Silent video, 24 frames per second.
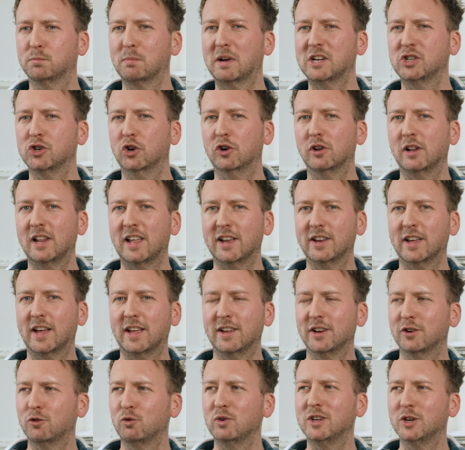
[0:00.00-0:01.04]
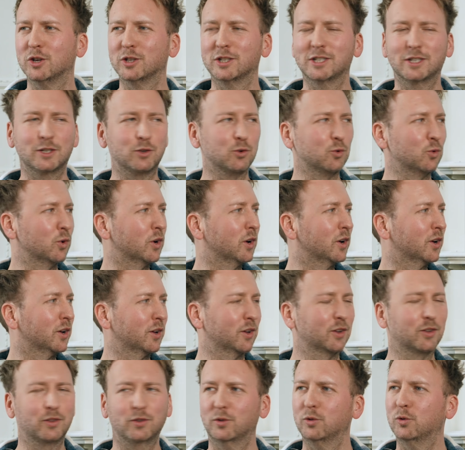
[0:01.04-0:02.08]
magical ingredients to
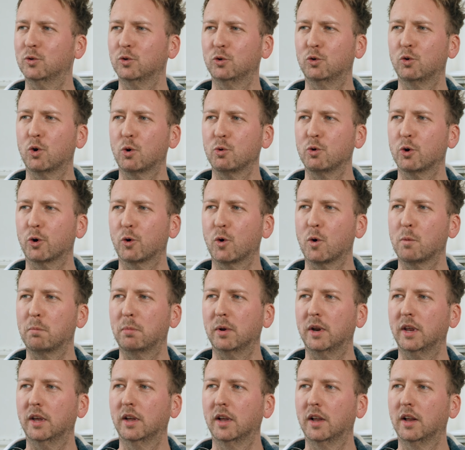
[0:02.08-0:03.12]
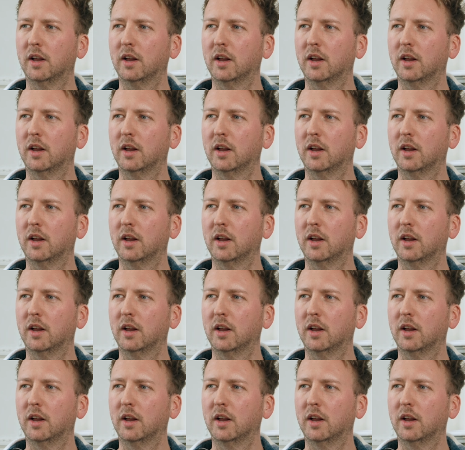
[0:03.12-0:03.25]
grow your company.